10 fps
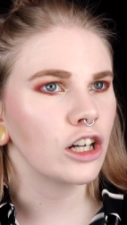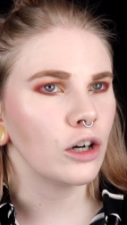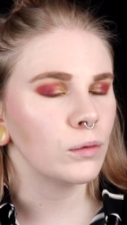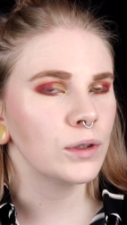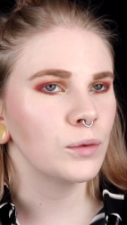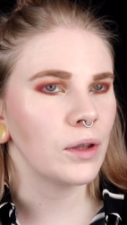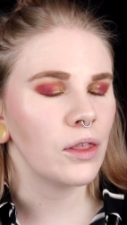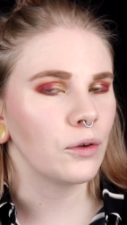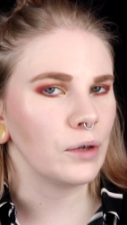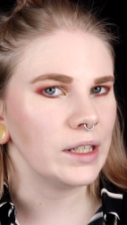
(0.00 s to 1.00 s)
gold
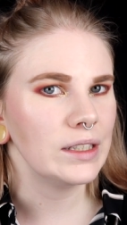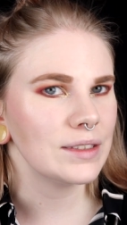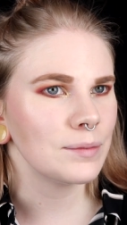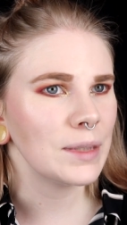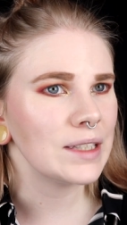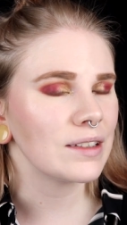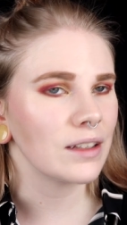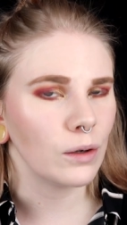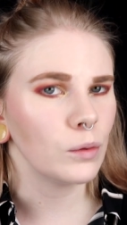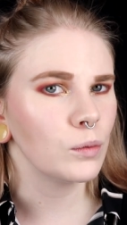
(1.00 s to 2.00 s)
with green is amazing,
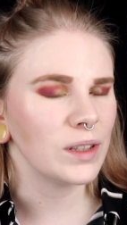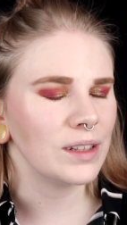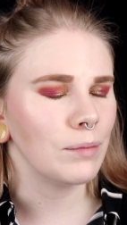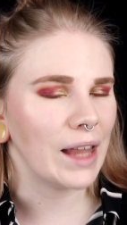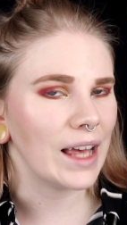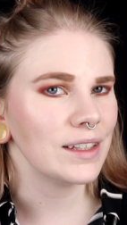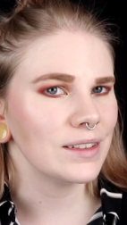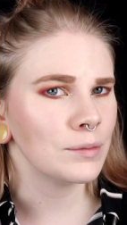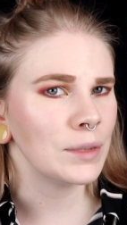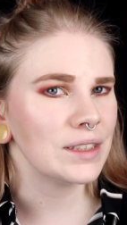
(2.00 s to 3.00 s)
gold with black
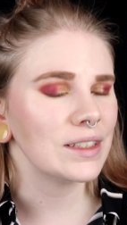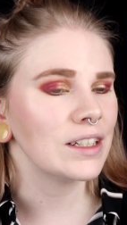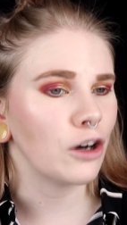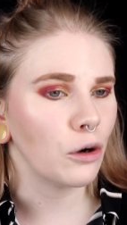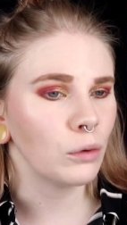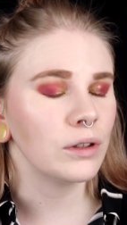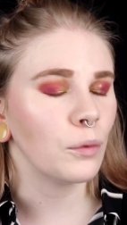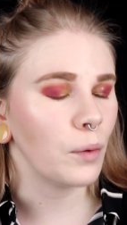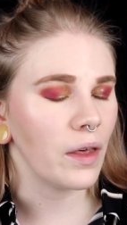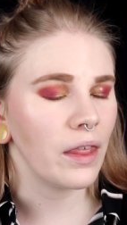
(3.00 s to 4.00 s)
is amazing, gold
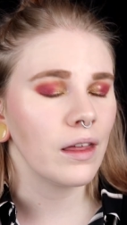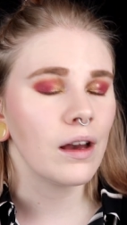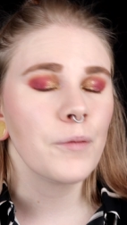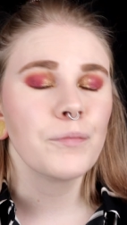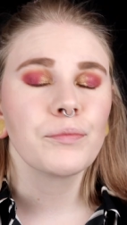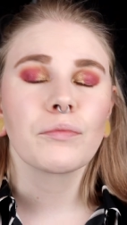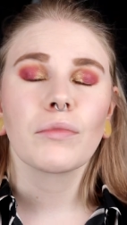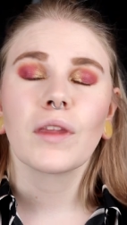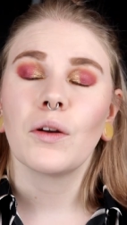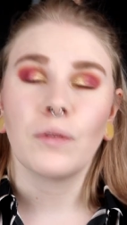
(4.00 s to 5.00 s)
with
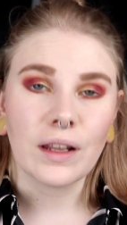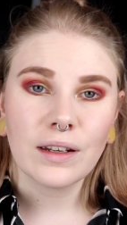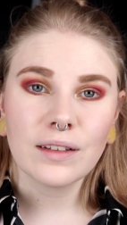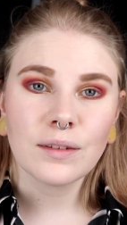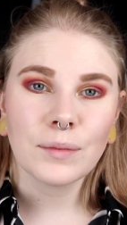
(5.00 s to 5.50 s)
red is